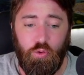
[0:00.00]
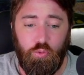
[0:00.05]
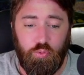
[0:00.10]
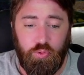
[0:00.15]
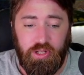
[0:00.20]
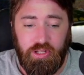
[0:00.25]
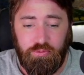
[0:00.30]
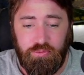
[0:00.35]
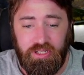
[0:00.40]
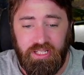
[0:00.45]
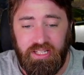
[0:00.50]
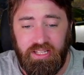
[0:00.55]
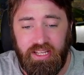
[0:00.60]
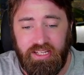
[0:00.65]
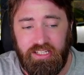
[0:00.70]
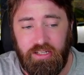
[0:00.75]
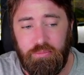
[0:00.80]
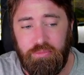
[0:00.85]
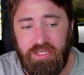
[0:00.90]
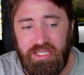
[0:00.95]
Really, really
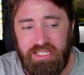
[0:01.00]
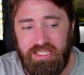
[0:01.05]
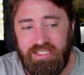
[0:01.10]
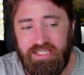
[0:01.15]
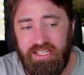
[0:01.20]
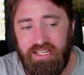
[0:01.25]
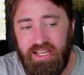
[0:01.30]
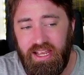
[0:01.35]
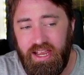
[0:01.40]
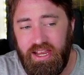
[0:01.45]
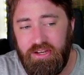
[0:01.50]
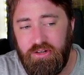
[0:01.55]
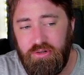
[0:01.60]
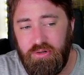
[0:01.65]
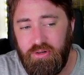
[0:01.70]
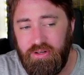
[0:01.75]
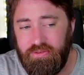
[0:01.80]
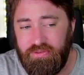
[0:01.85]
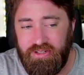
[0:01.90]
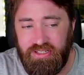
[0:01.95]
like him. He's a guy
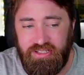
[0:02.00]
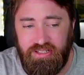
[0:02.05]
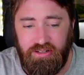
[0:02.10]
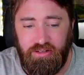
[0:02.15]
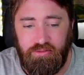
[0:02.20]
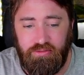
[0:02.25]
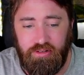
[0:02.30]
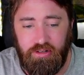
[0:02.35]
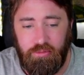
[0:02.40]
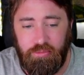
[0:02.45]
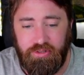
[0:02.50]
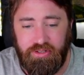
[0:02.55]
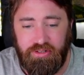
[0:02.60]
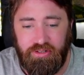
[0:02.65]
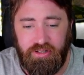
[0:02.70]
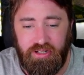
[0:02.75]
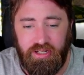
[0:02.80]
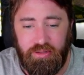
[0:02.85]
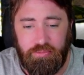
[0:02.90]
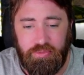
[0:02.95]
who, if he's still available
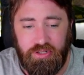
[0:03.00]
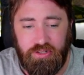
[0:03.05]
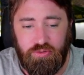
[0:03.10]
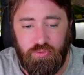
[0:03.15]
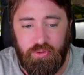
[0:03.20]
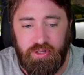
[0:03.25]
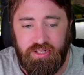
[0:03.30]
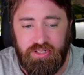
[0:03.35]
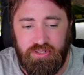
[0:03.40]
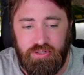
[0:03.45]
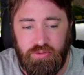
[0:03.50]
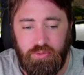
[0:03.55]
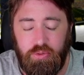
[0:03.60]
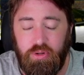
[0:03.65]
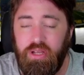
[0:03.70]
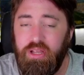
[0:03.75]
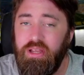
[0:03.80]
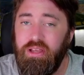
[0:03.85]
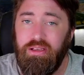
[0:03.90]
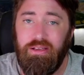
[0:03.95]
here at pick
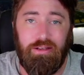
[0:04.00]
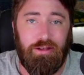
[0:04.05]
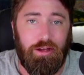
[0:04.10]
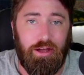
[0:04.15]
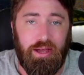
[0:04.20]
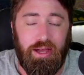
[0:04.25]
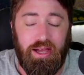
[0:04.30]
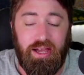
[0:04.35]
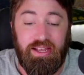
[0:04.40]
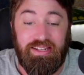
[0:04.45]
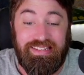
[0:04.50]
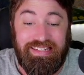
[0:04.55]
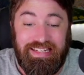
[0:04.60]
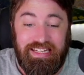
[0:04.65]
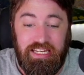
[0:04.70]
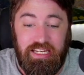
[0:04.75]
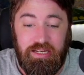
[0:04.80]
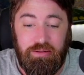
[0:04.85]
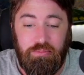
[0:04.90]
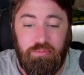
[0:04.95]
22, a
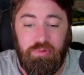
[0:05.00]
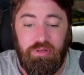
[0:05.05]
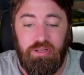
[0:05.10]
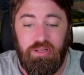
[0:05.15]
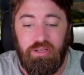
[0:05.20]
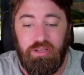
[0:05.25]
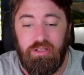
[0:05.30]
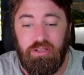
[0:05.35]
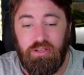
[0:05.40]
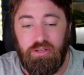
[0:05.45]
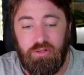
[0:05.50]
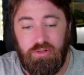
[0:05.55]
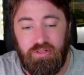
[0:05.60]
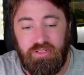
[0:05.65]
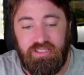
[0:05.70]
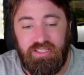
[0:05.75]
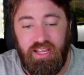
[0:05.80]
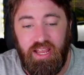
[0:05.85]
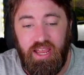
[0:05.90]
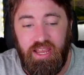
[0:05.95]
team
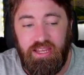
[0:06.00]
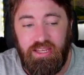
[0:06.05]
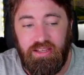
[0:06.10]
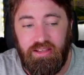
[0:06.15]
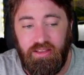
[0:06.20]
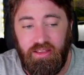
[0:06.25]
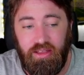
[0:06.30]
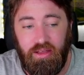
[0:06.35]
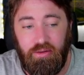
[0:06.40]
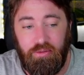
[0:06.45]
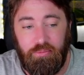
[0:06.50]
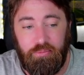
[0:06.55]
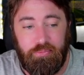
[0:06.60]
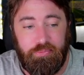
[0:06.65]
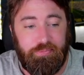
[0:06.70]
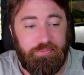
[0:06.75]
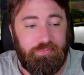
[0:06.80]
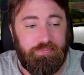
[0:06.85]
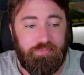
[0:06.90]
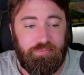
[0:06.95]
could say,
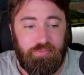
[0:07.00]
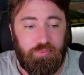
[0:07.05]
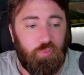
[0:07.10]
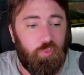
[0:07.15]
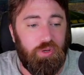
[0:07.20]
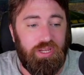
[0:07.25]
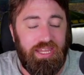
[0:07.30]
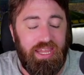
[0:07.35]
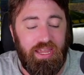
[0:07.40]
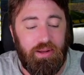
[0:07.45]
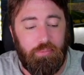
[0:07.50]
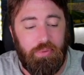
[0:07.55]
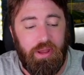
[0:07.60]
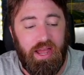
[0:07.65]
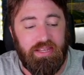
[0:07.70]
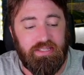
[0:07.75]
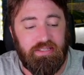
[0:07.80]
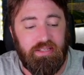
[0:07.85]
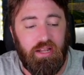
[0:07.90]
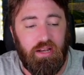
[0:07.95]
we can't
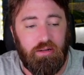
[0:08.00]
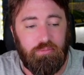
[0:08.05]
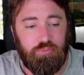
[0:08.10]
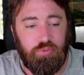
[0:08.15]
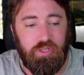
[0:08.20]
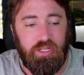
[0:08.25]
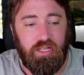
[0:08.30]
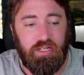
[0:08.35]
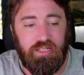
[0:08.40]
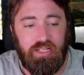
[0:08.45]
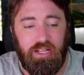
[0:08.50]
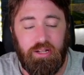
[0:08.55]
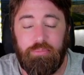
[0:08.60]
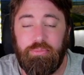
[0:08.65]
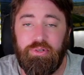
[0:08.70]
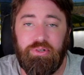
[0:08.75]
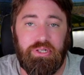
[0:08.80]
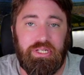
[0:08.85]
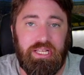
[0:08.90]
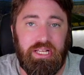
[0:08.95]
pass that up. We got to get
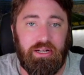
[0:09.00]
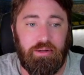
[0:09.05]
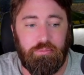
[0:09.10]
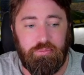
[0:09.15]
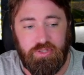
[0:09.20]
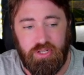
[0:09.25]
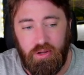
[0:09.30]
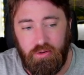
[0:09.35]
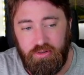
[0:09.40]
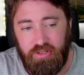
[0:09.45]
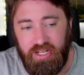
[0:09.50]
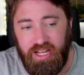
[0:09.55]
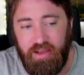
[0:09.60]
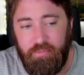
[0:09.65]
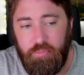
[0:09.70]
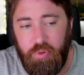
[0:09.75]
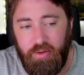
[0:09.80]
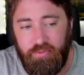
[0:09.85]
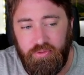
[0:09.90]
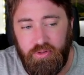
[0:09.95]
up there and get him. So going to
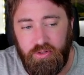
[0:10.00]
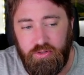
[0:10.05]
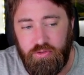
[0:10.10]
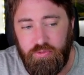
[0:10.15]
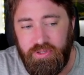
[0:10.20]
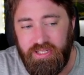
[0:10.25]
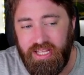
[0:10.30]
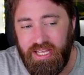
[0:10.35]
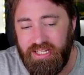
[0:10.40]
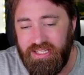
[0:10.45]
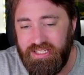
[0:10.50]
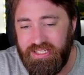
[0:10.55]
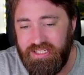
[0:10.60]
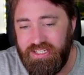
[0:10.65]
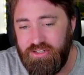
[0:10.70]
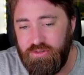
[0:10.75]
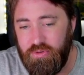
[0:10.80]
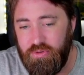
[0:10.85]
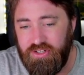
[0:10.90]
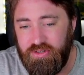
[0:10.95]
have Buffalo doing that in this
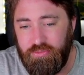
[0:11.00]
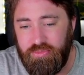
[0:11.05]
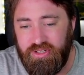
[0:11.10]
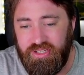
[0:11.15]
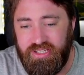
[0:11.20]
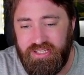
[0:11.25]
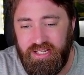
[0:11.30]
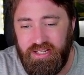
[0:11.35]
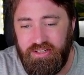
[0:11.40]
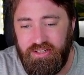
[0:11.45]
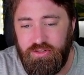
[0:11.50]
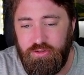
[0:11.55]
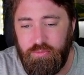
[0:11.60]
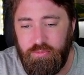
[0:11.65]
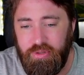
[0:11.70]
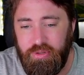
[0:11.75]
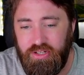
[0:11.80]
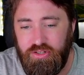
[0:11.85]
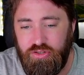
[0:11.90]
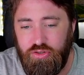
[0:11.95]
situation. Brings us on to
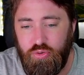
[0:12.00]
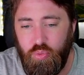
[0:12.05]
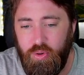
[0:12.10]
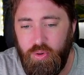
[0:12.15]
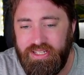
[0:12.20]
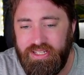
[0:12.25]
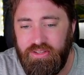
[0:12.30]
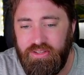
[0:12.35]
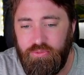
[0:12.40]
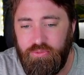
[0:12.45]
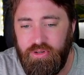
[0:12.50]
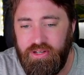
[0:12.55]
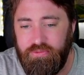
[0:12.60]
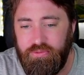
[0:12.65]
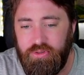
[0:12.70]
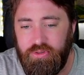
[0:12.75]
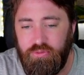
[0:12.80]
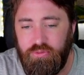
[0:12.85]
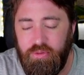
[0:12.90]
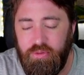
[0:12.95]
pick 23
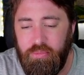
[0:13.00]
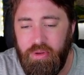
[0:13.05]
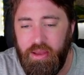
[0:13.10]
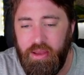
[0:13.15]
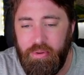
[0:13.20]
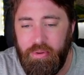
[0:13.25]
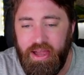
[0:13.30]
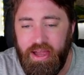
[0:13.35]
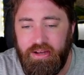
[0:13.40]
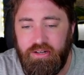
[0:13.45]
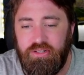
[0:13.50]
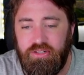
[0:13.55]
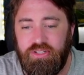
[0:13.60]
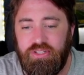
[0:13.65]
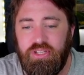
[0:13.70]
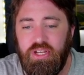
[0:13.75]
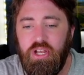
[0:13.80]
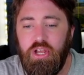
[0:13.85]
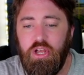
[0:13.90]
for the Green Bay Packers.